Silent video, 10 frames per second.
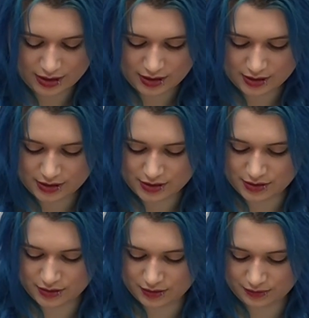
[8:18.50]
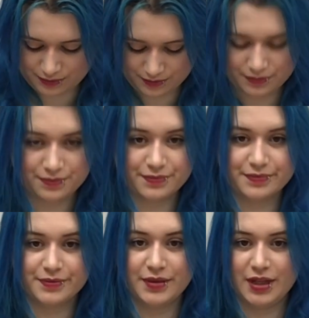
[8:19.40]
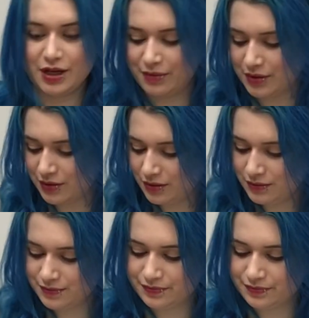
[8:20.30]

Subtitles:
So there we go.